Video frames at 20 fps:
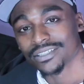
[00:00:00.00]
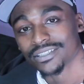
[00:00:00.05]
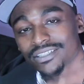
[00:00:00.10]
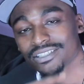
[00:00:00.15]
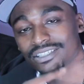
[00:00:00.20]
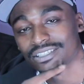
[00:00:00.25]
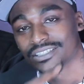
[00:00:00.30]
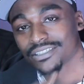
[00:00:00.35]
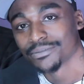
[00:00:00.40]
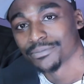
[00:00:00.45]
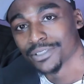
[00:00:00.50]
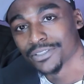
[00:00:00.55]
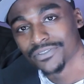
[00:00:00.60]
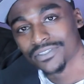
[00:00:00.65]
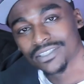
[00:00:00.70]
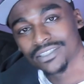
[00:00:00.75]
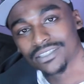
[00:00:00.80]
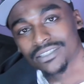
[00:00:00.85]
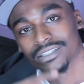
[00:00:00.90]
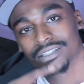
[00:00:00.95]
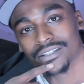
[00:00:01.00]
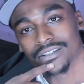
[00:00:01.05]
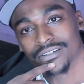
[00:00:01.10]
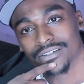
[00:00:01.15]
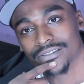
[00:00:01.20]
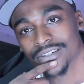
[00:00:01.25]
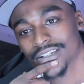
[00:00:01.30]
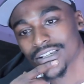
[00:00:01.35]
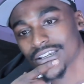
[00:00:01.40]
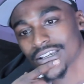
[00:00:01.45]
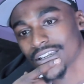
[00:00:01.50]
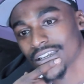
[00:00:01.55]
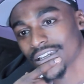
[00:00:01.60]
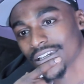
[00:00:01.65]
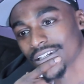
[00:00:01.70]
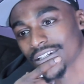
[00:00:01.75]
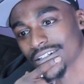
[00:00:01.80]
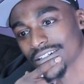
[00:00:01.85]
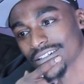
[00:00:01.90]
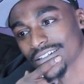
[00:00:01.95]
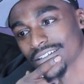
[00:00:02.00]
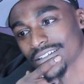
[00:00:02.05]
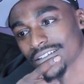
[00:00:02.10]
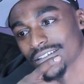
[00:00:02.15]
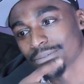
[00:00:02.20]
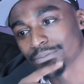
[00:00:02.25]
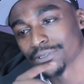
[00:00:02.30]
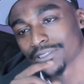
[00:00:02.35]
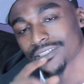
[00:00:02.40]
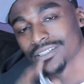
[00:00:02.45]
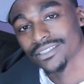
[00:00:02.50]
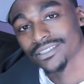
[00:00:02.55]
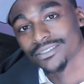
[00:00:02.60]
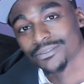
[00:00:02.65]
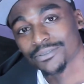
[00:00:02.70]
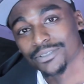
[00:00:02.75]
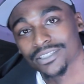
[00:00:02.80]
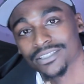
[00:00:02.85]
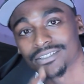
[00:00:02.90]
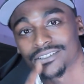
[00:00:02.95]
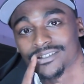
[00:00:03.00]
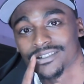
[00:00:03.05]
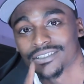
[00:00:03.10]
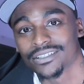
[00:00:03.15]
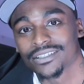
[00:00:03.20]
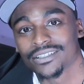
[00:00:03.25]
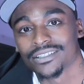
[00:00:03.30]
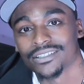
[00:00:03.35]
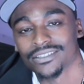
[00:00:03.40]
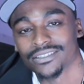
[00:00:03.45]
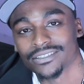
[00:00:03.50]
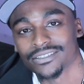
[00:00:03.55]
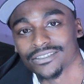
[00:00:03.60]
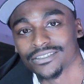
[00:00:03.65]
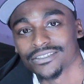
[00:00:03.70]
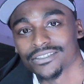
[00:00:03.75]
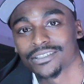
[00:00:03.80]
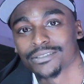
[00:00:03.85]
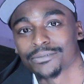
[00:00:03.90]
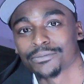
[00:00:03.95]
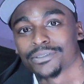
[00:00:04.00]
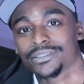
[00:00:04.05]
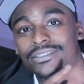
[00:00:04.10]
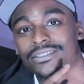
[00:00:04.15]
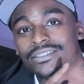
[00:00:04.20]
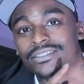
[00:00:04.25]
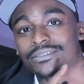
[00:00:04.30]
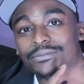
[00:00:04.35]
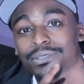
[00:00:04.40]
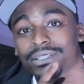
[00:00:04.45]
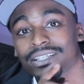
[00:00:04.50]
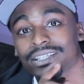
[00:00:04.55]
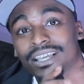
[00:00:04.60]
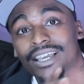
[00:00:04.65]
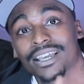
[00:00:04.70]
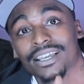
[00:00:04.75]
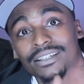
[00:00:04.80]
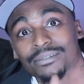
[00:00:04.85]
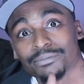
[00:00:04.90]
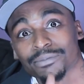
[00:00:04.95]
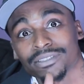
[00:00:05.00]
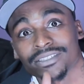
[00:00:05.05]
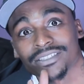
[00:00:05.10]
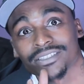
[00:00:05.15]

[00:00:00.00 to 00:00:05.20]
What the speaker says: GMF D-Town. I'm currently working on another Instagram because somebody hacked me.